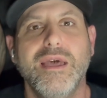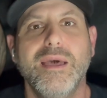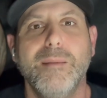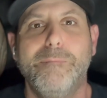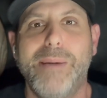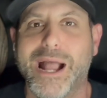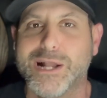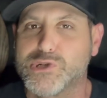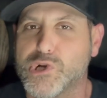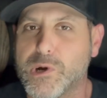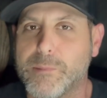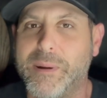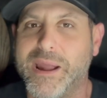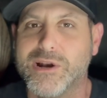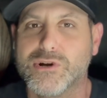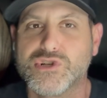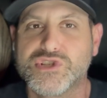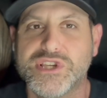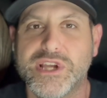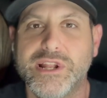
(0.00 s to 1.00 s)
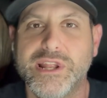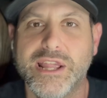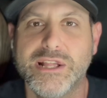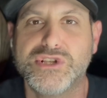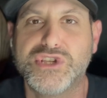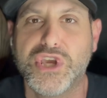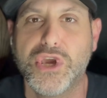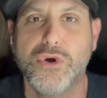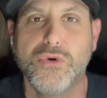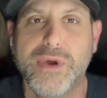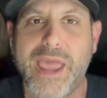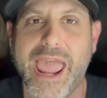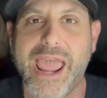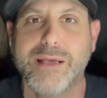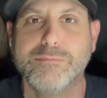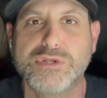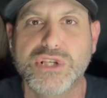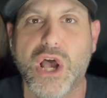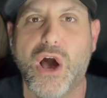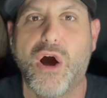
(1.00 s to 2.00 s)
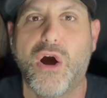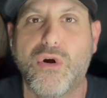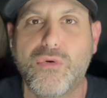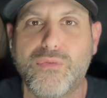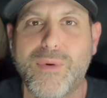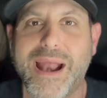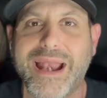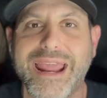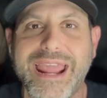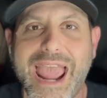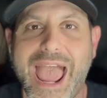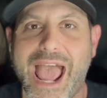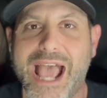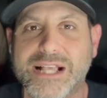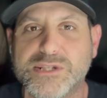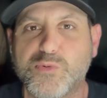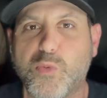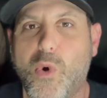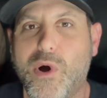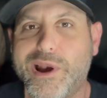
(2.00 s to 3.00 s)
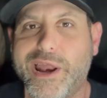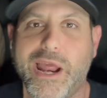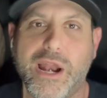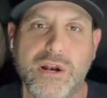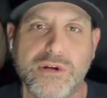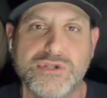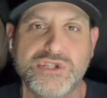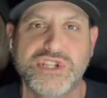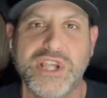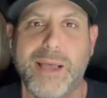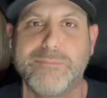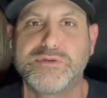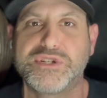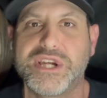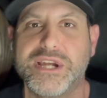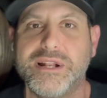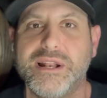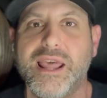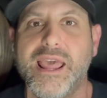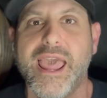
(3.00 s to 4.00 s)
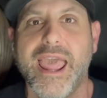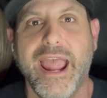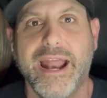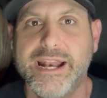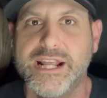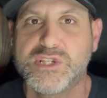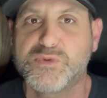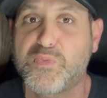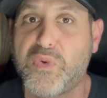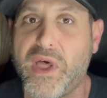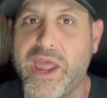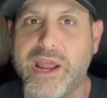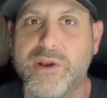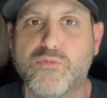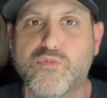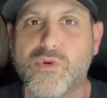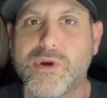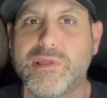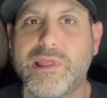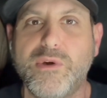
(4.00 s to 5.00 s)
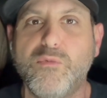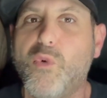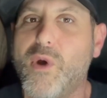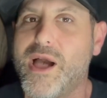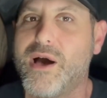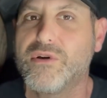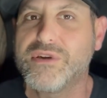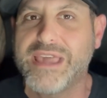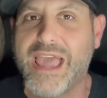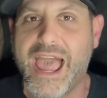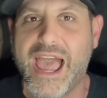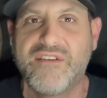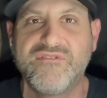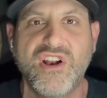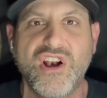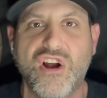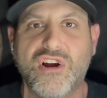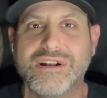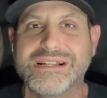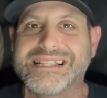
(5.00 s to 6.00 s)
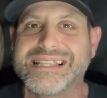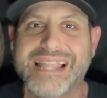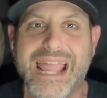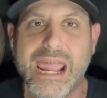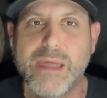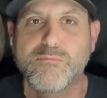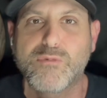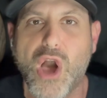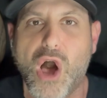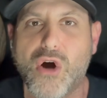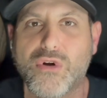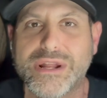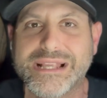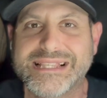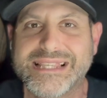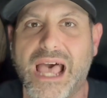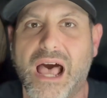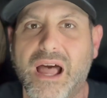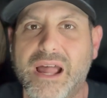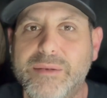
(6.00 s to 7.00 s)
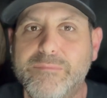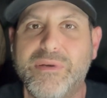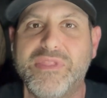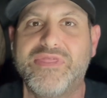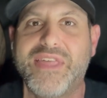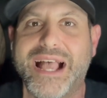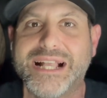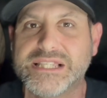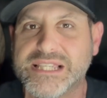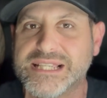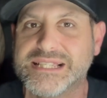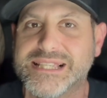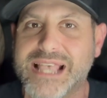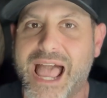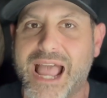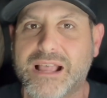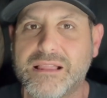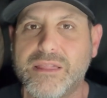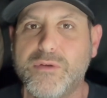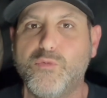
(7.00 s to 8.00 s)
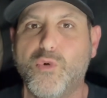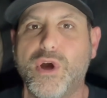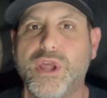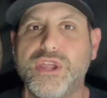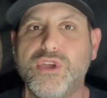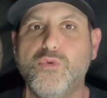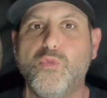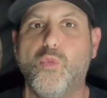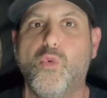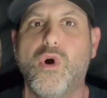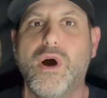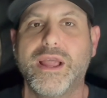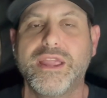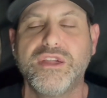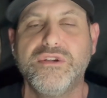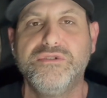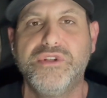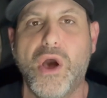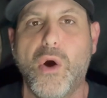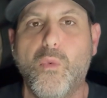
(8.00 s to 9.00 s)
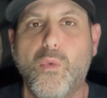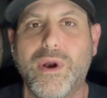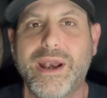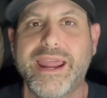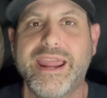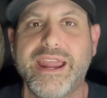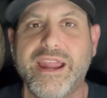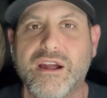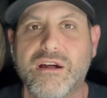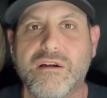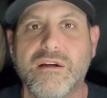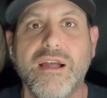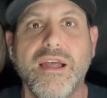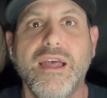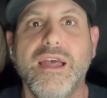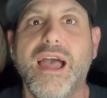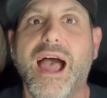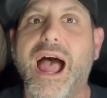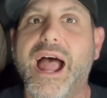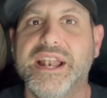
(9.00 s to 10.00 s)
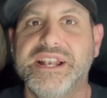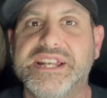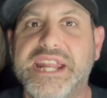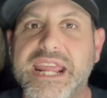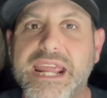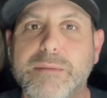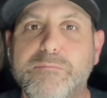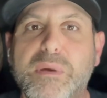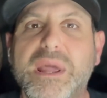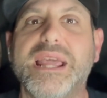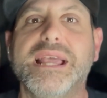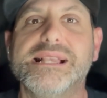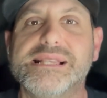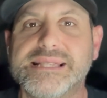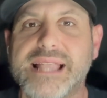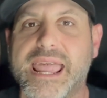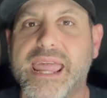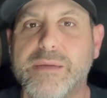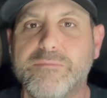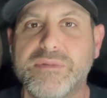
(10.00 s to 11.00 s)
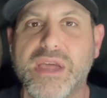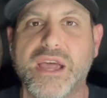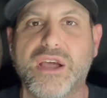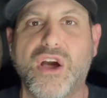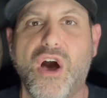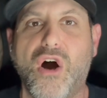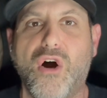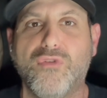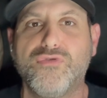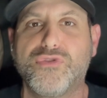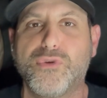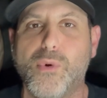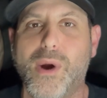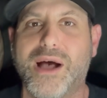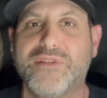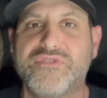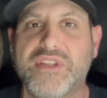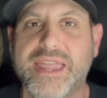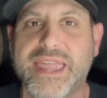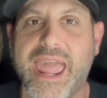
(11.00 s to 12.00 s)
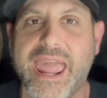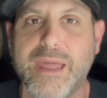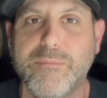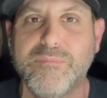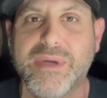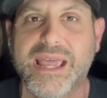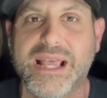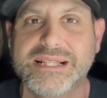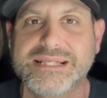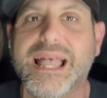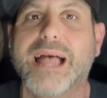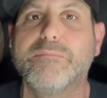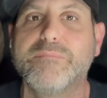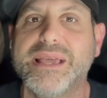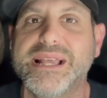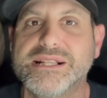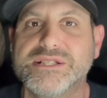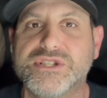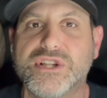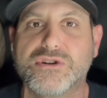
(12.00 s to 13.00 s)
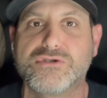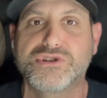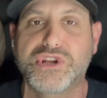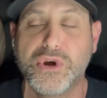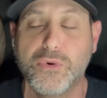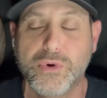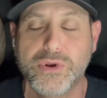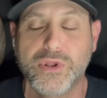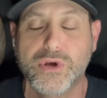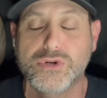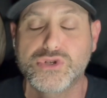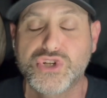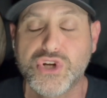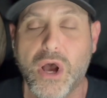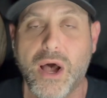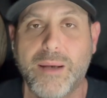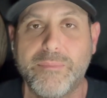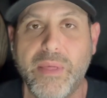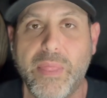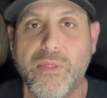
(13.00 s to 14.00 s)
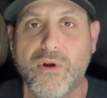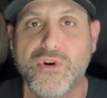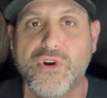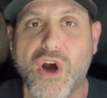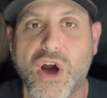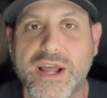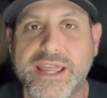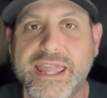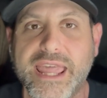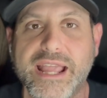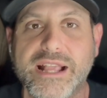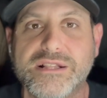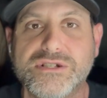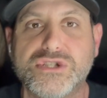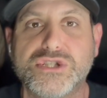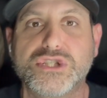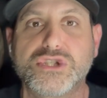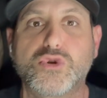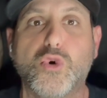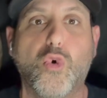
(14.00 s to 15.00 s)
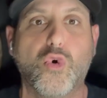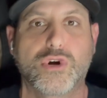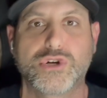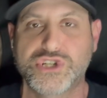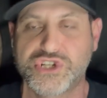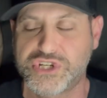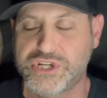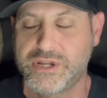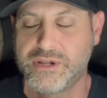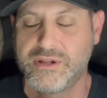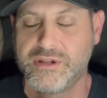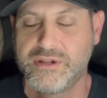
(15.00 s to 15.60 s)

Patrick Peterson in 2 games already has 1 interception, and he's played really well. You haven't heard his name called a ton, but that's exactly what you want. You don't want to hear a DB's name get called throughout the game because that means they're doing their job and they're not getting scorched.